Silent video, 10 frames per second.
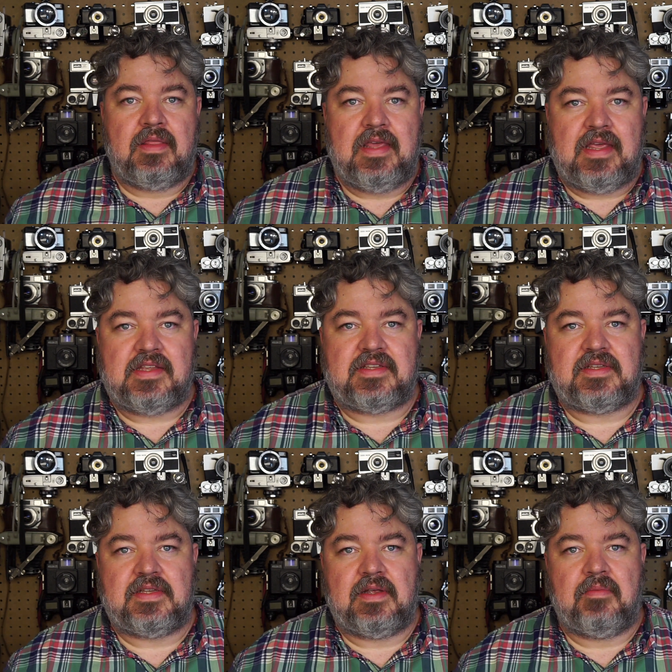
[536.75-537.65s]

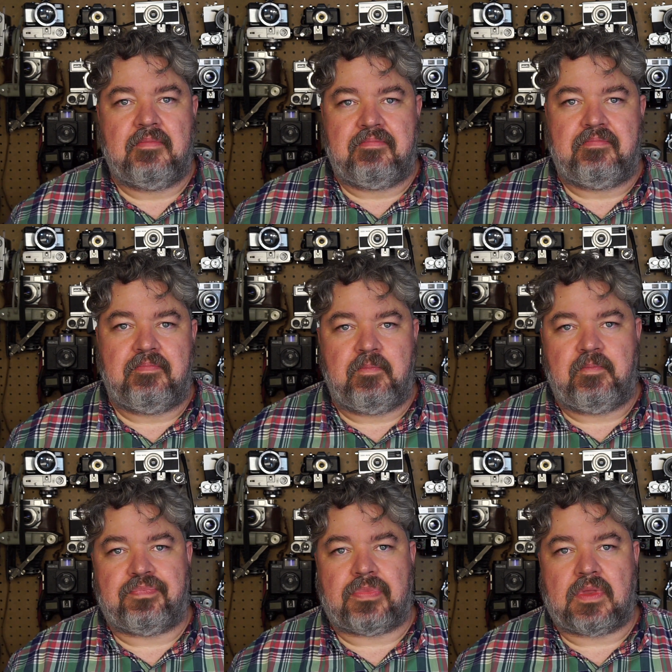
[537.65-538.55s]
these
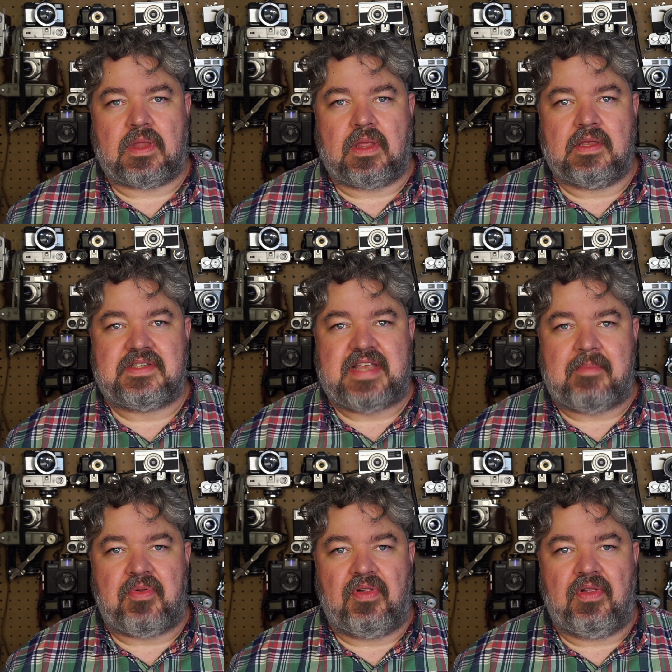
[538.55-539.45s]

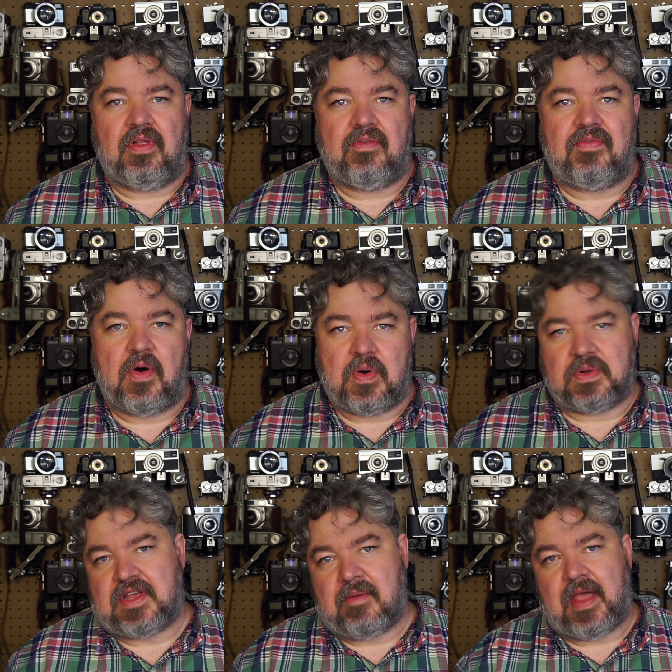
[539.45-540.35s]
sample
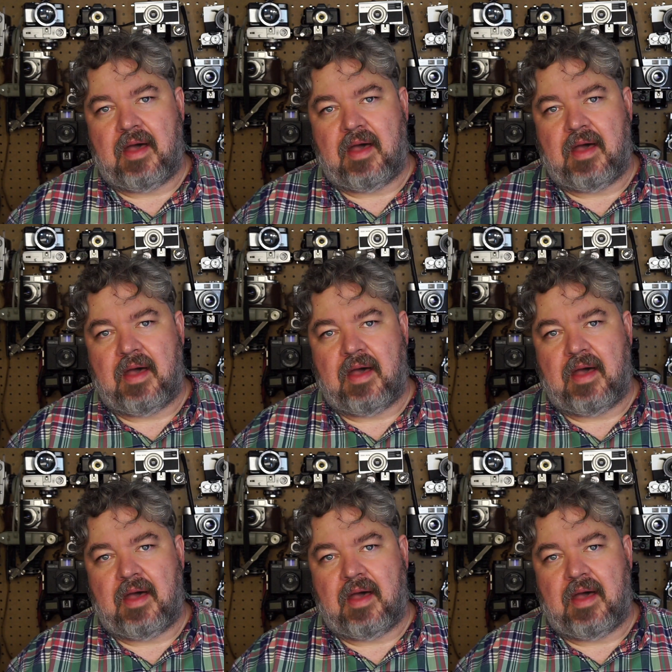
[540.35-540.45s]
photos coming